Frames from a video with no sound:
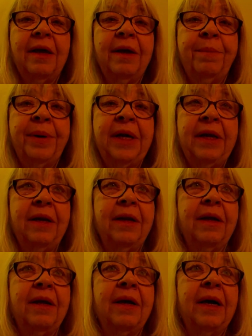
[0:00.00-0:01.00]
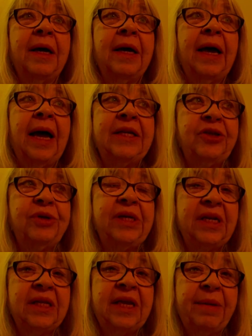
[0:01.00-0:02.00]
but uh, I do need
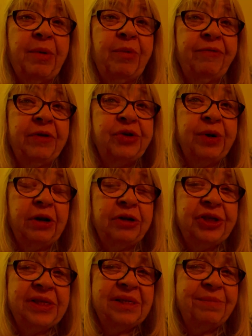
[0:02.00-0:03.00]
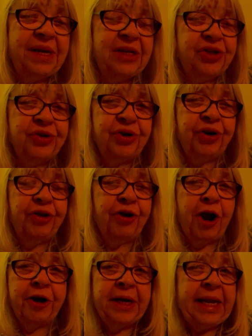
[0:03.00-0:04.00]
to clean out my refrigerator just to make sure there
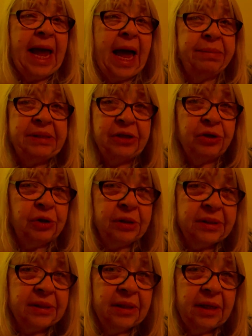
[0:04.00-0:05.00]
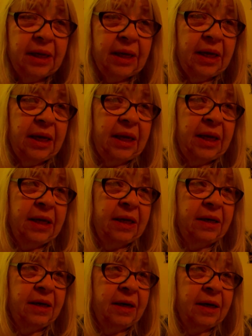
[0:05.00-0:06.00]
aren't any obstacles
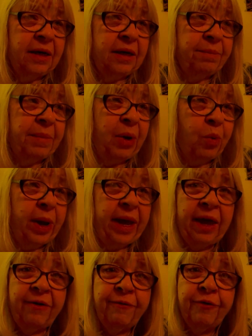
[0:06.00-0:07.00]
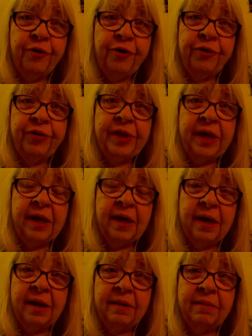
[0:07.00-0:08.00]
in uh, my way for the
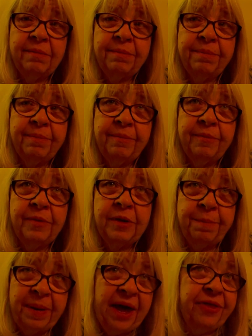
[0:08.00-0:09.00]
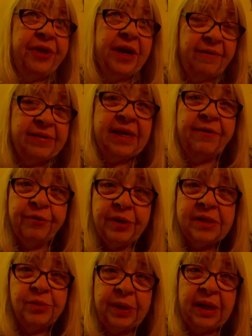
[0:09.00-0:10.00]
uh, the path that I've set for
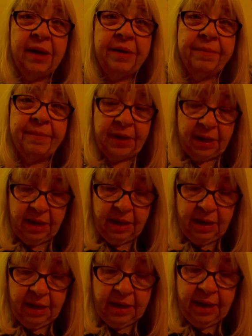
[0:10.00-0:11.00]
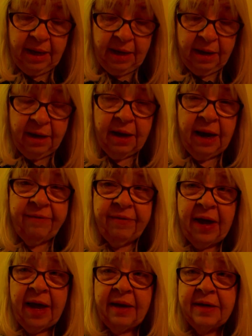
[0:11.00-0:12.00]
this week. Uh, I've
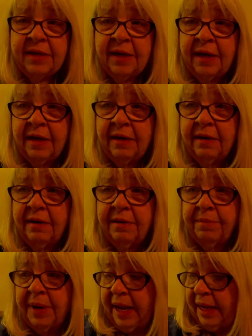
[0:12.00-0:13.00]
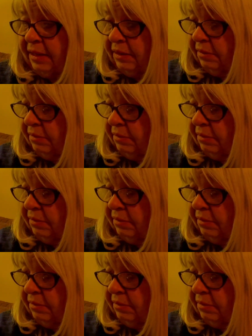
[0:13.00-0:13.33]
got uh, my